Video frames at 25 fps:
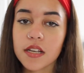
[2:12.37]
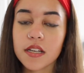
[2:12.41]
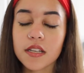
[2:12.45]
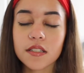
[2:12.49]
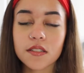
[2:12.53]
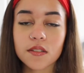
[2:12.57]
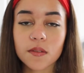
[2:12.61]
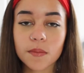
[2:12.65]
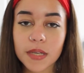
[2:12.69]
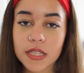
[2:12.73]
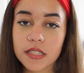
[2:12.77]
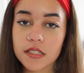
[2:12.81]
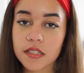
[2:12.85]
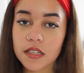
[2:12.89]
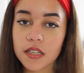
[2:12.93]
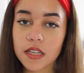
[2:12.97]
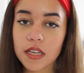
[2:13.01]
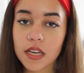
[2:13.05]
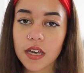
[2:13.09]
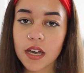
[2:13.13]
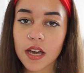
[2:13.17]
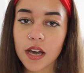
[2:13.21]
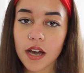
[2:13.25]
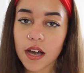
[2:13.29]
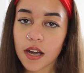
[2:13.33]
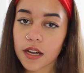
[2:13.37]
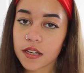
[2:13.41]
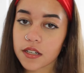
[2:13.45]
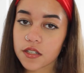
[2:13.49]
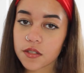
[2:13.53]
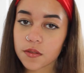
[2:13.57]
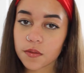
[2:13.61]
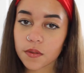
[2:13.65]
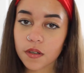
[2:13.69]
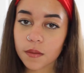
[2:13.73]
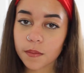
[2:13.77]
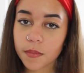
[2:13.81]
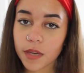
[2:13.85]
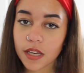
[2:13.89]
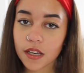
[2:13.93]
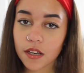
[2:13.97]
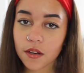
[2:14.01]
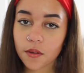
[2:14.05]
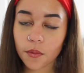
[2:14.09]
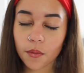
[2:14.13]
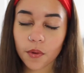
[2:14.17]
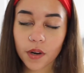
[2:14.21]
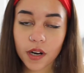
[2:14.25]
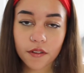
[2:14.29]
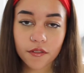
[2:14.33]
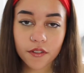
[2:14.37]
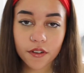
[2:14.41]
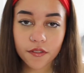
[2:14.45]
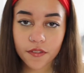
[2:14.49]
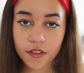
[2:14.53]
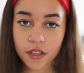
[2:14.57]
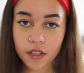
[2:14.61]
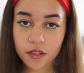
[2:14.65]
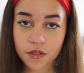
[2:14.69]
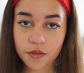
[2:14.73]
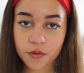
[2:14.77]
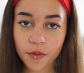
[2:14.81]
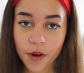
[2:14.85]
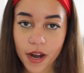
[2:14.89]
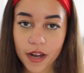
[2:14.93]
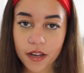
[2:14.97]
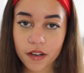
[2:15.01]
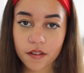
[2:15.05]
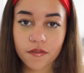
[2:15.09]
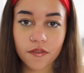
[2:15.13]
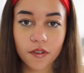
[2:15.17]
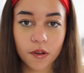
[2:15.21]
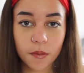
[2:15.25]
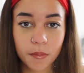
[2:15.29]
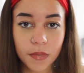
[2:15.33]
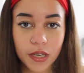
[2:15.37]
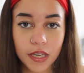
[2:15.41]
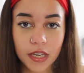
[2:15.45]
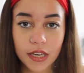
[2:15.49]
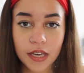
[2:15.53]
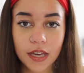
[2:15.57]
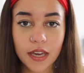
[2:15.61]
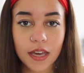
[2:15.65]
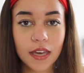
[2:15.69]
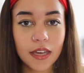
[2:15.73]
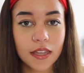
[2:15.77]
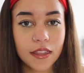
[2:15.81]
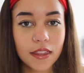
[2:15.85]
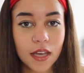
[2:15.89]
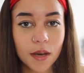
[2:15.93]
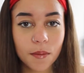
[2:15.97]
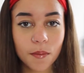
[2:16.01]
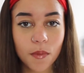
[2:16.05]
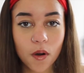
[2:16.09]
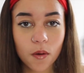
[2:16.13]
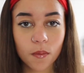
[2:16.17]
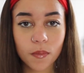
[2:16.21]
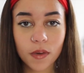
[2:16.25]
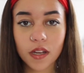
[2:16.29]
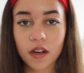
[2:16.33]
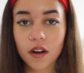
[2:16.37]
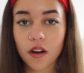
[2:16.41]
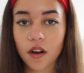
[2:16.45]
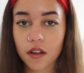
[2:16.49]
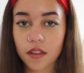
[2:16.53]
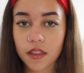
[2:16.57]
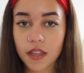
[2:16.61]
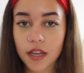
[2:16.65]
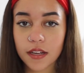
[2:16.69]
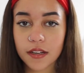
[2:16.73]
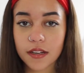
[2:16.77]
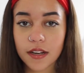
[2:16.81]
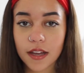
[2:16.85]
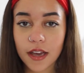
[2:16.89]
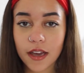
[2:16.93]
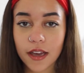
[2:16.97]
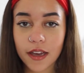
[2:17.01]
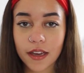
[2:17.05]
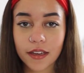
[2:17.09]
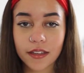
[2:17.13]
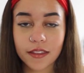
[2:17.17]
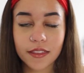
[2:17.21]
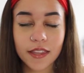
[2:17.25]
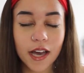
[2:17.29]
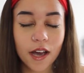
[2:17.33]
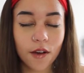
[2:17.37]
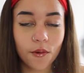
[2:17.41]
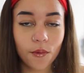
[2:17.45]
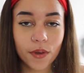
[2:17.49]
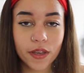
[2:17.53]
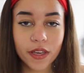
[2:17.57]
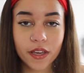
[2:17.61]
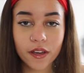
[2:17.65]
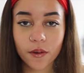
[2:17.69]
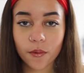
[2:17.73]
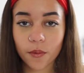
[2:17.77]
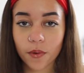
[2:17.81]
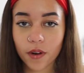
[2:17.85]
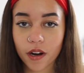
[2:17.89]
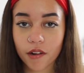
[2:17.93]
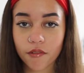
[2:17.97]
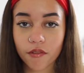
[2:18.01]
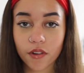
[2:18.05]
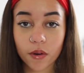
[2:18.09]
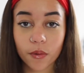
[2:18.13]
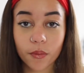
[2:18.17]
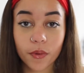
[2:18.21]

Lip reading: So basically, I just want to make whatever feels right for me in that moment, on that day, that week, whatever.